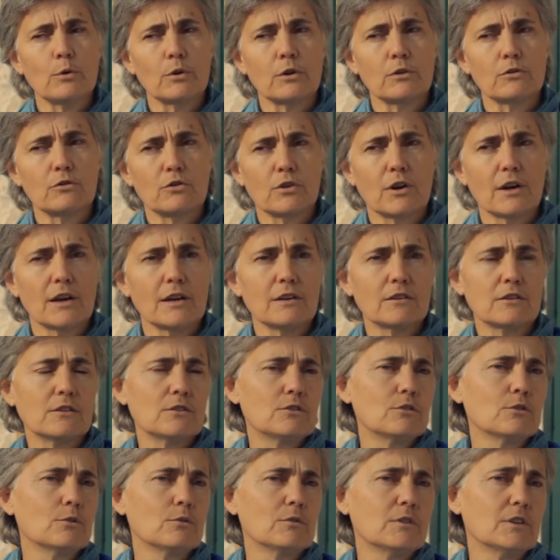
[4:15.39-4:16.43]
are trying to
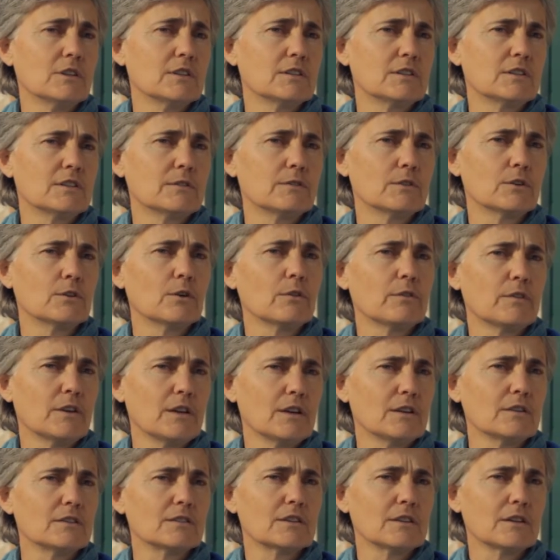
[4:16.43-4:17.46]
do these difficult
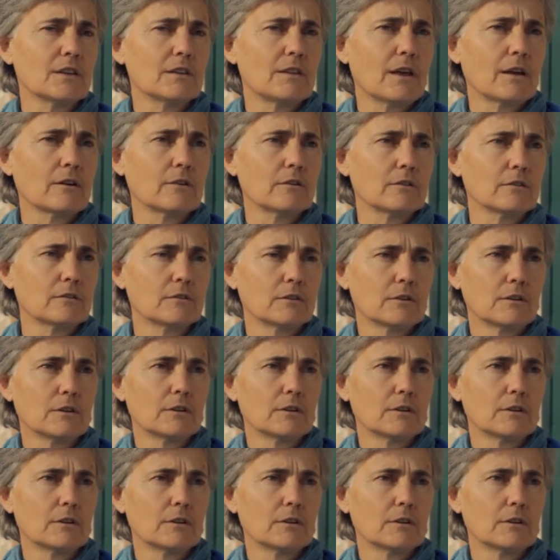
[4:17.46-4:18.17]
things that are